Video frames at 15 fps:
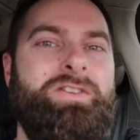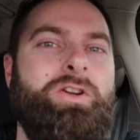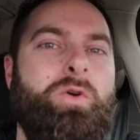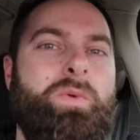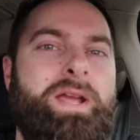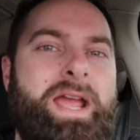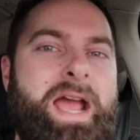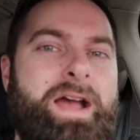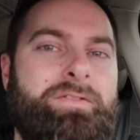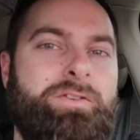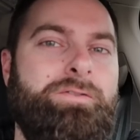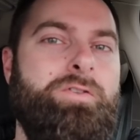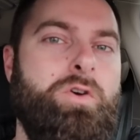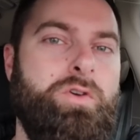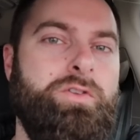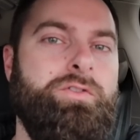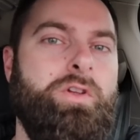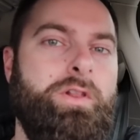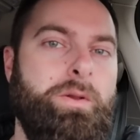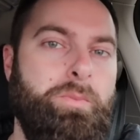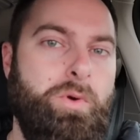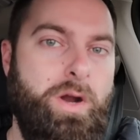You know, we have to focus
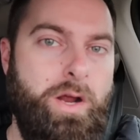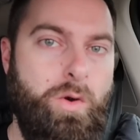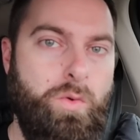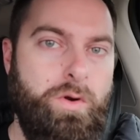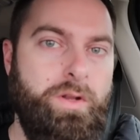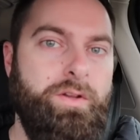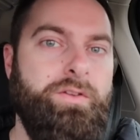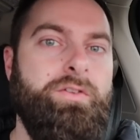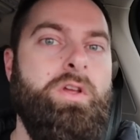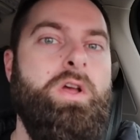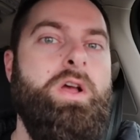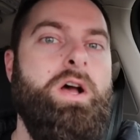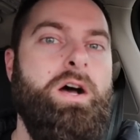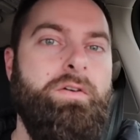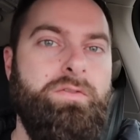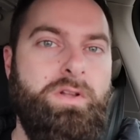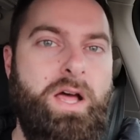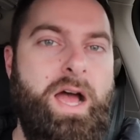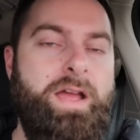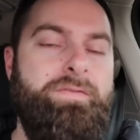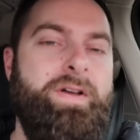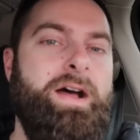on the priorities of
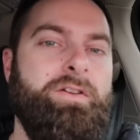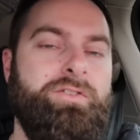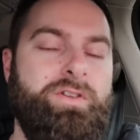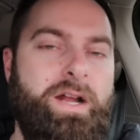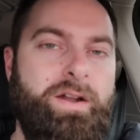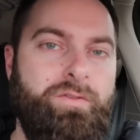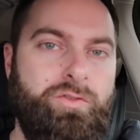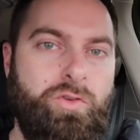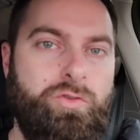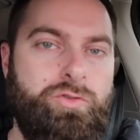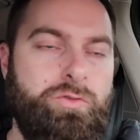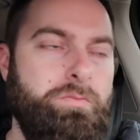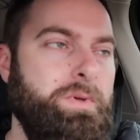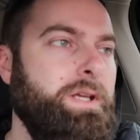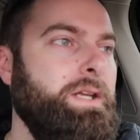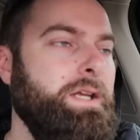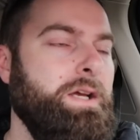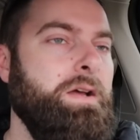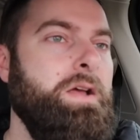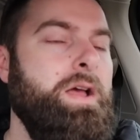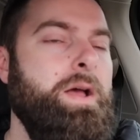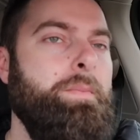life outside of social
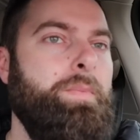media,